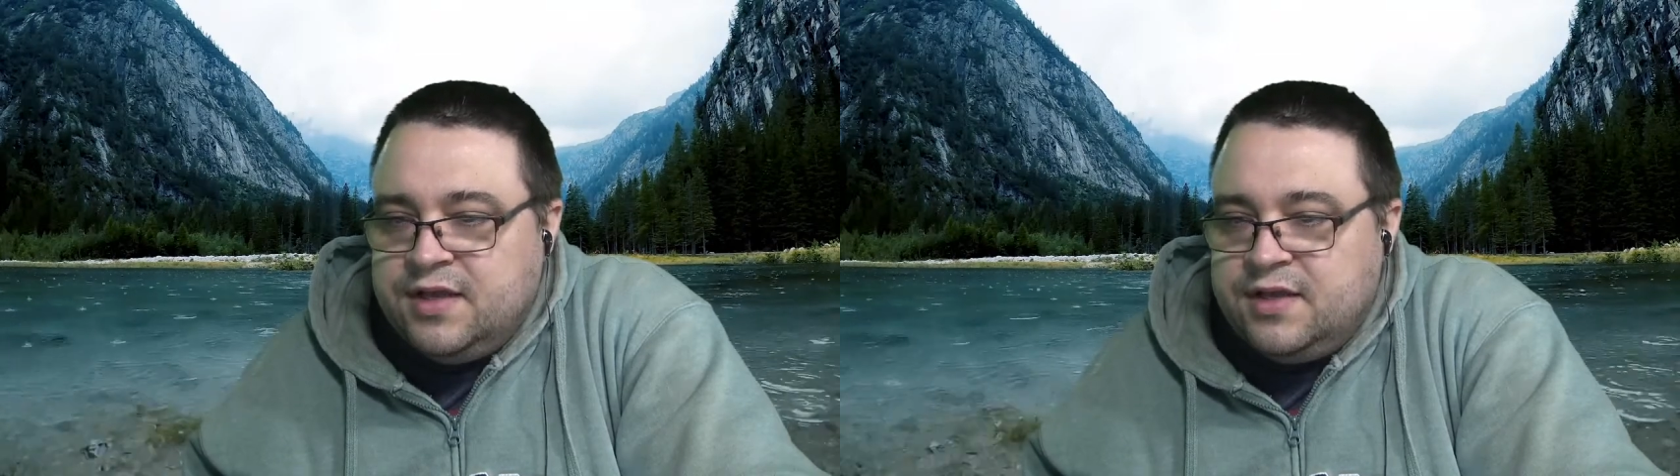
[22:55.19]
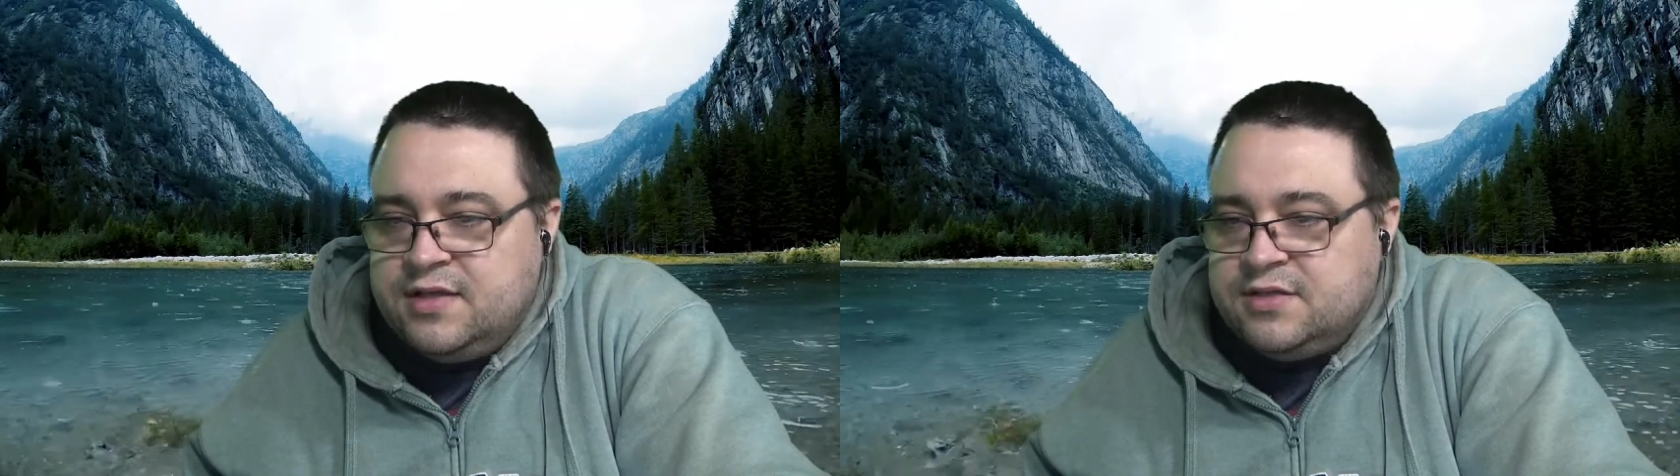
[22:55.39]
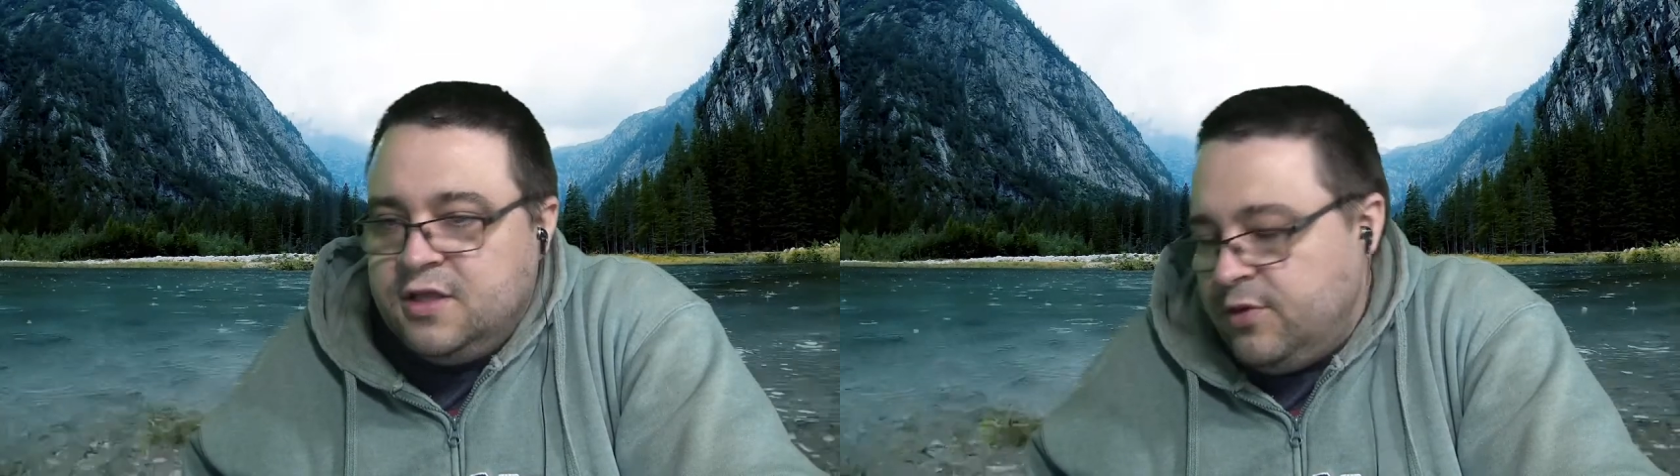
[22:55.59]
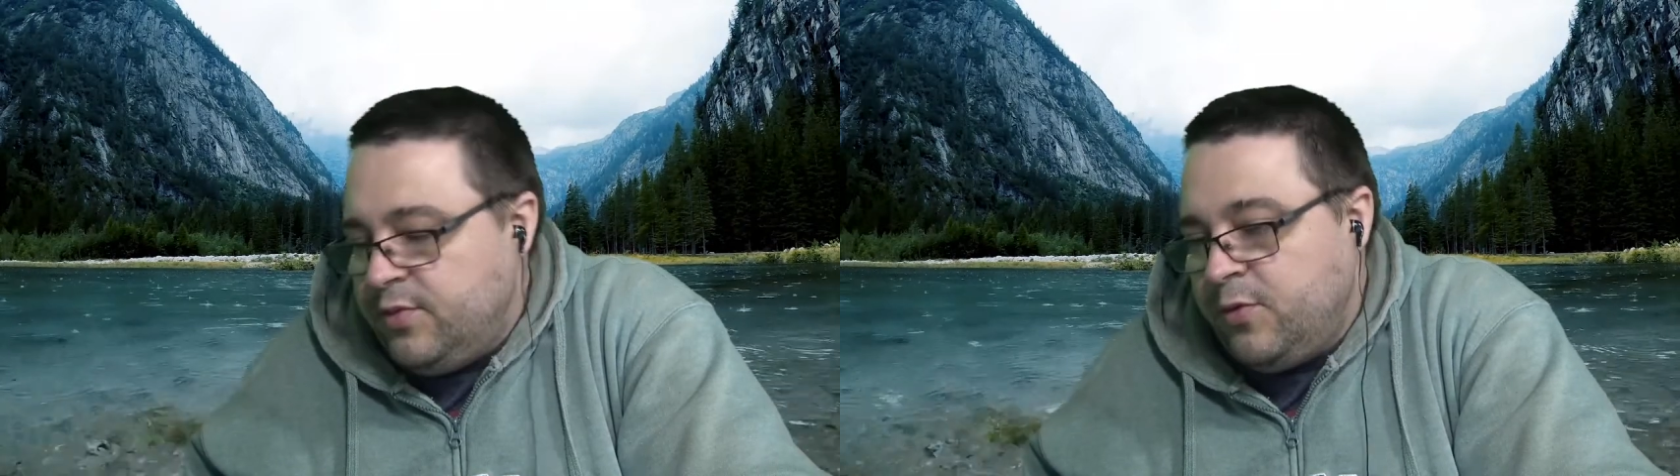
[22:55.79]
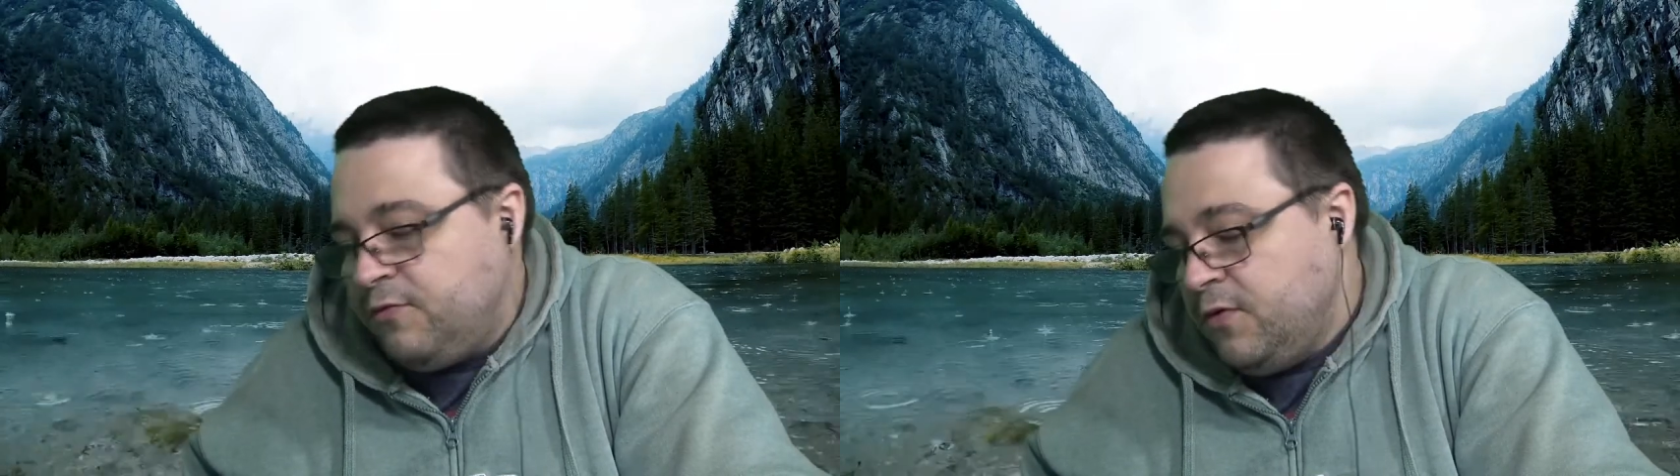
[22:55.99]
has a little bit
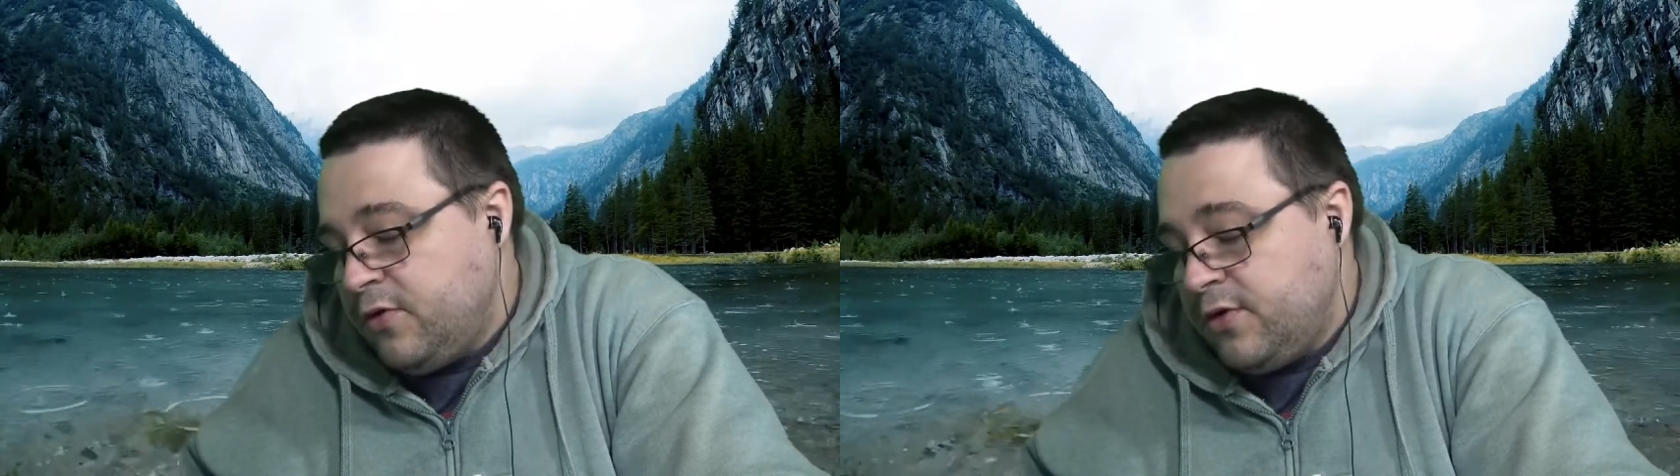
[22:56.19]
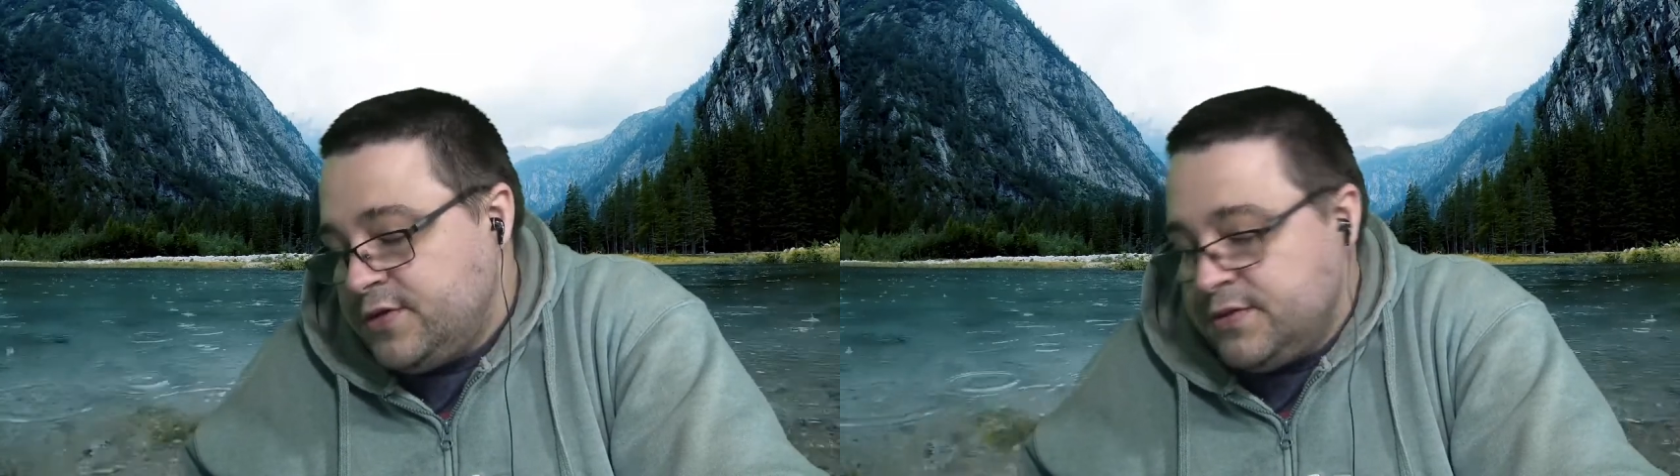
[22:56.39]
more focus.